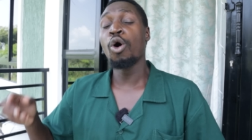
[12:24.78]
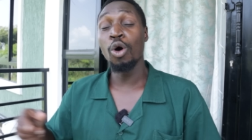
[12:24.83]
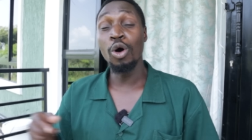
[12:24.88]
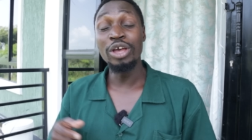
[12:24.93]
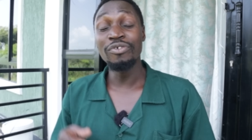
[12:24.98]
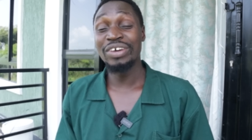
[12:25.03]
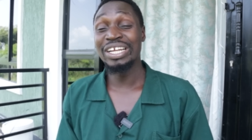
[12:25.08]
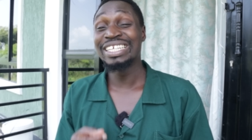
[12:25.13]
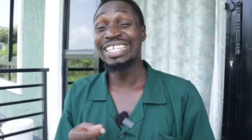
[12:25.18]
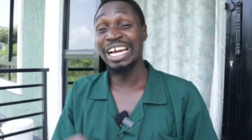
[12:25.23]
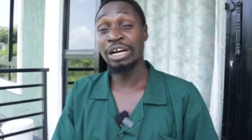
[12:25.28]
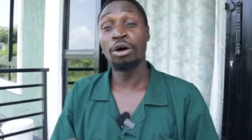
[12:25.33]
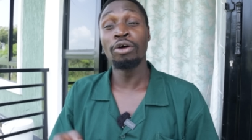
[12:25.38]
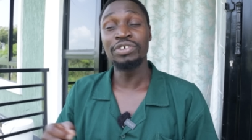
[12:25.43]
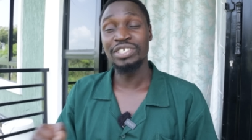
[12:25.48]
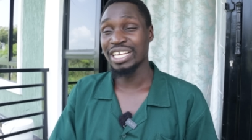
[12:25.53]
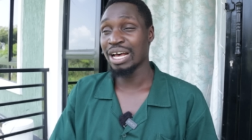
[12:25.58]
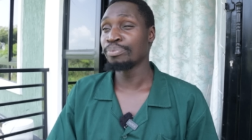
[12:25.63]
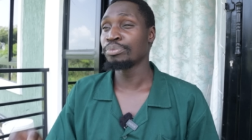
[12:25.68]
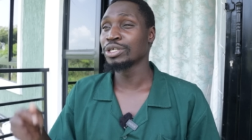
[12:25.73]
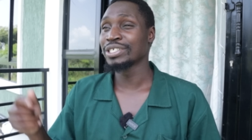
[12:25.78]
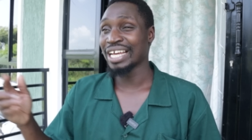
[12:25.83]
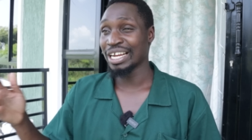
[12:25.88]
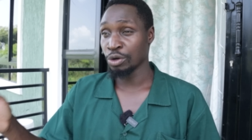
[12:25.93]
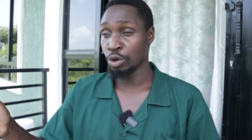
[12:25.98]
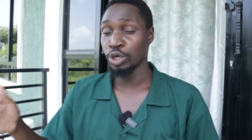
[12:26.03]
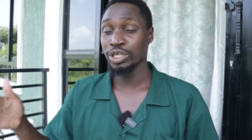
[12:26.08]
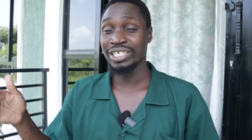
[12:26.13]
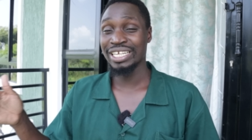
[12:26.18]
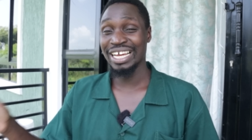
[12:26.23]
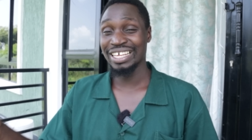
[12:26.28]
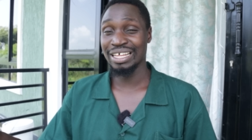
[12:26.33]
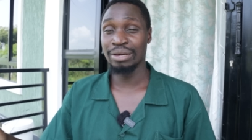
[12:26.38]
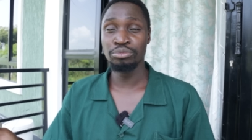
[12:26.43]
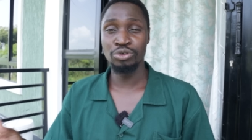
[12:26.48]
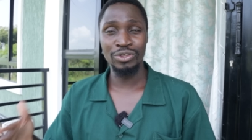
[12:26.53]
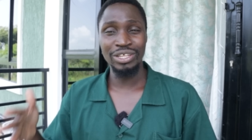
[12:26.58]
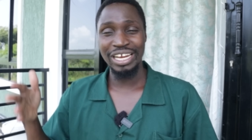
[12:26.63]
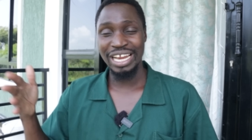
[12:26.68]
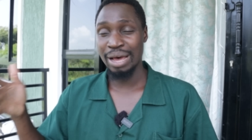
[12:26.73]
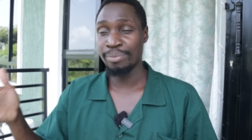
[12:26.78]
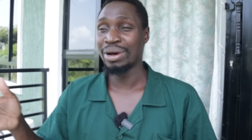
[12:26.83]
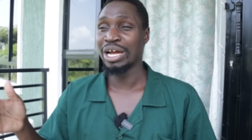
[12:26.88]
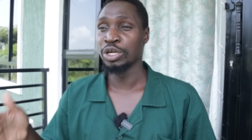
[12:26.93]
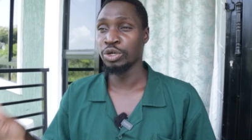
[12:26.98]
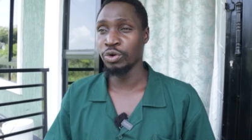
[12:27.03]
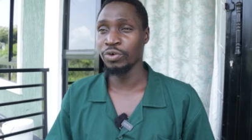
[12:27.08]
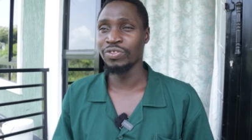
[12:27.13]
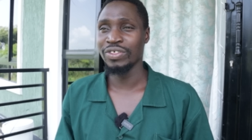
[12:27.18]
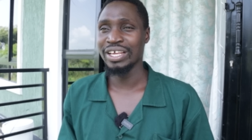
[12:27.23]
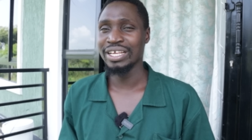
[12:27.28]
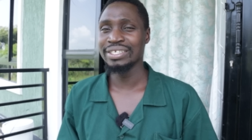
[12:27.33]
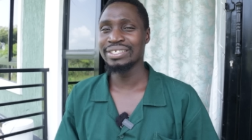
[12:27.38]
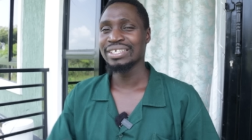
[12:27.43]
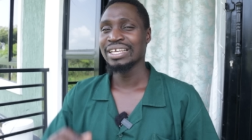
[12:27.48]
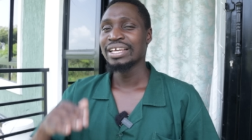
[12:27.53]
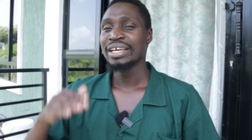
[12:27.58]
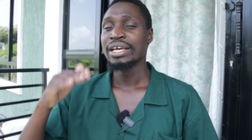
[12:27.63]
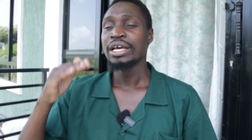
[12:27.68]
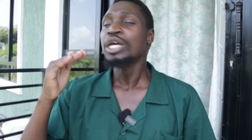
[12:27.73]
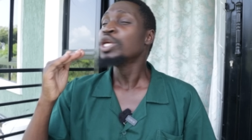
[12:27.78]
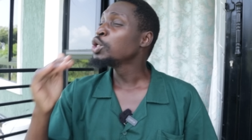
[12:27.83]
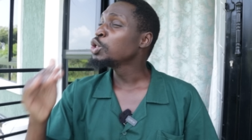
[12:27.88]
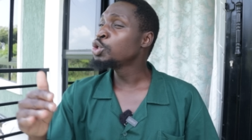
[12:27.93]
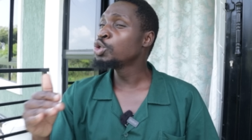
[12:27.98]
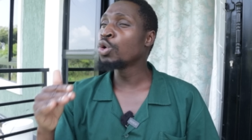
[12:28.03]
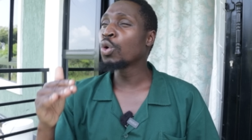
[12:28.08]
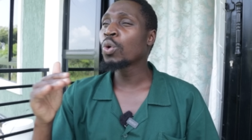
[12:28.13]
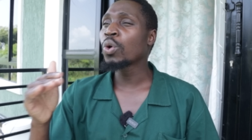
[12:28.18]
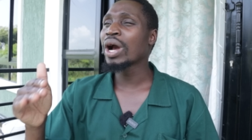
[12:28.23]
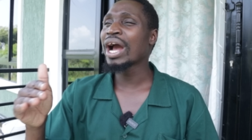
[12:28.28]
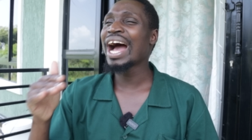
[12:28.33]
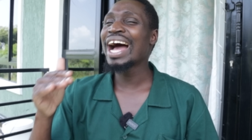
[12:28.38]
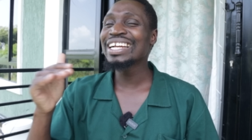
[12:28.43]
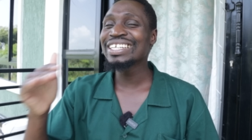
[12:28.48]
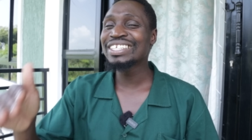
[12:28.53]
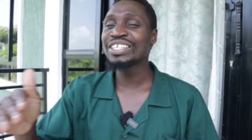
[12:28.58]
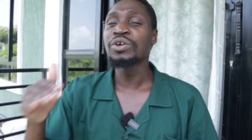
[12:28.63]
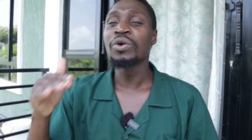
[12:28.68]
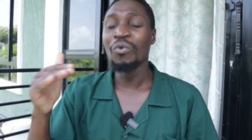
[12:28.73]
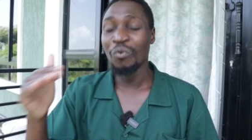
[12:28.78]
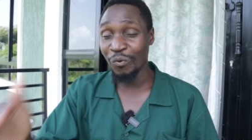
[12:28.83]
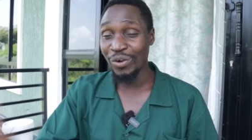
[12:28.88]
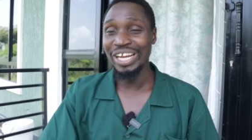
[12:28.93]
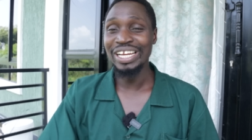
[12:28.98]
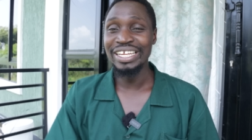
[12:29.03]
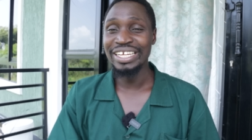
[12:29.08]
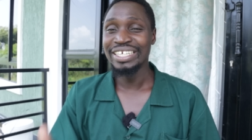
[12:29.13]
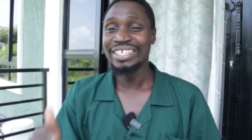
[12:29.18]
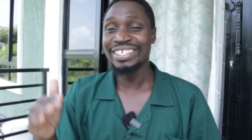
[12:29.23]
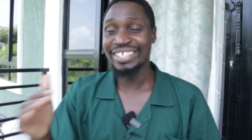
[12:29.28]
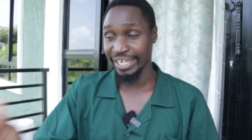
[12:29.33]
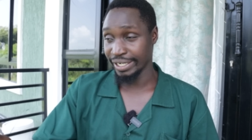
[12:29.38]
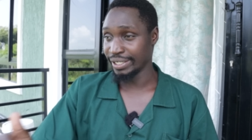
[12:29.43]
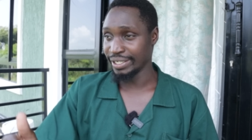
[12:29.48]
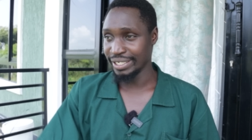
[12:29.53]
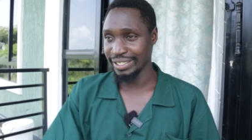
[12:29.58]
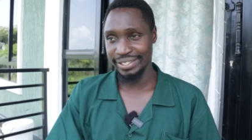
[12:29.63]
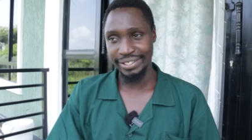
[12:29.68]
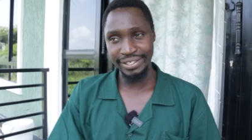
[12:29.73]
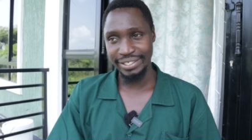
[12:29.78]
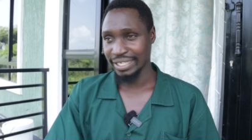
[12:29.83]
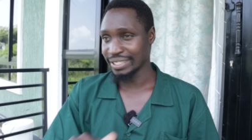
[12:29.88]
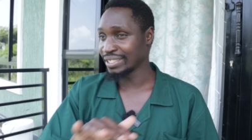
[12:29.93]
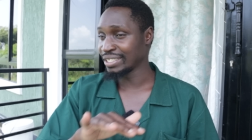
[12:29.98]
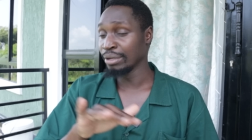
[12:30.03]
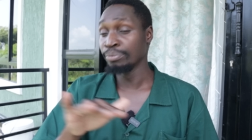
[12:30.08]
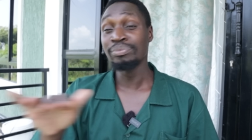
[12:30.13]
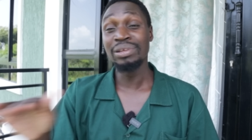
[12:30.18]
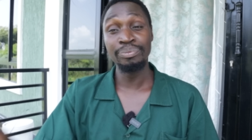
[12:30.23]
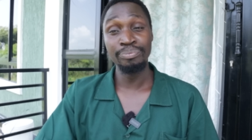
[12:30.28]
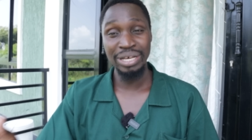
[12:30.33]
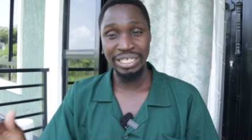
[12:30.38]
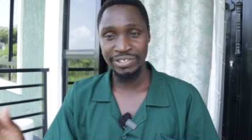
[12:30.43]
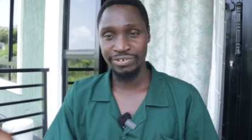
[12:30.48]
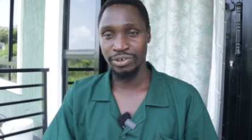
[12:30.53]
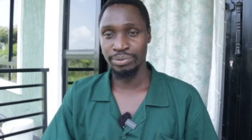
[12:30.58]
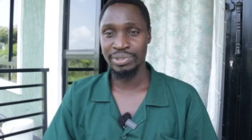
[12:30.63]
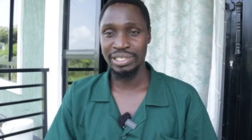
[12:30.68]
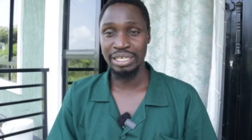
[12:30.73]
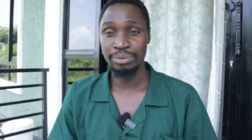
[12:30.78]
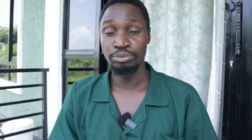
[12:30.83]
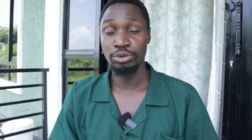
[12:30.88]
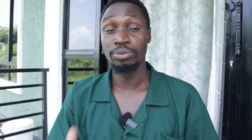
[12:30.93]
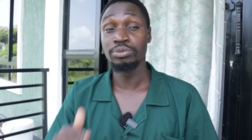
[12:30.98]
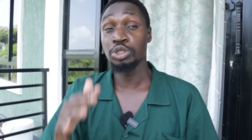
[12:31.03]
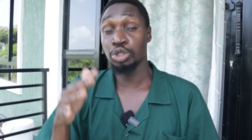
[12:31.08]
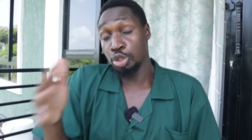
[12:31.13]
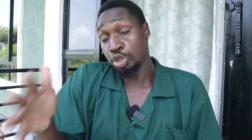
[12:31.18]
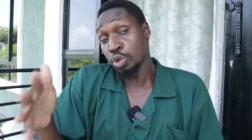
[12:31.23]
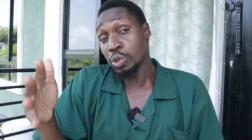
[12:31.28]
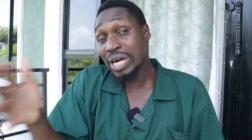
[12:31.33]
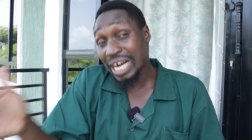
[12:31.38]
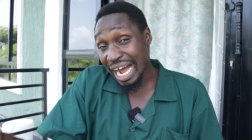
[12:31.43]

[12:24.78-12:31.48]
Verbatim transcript: or even take off samples and go take them to the lab and do things, you can't really tell diseases simply based from symptoms. You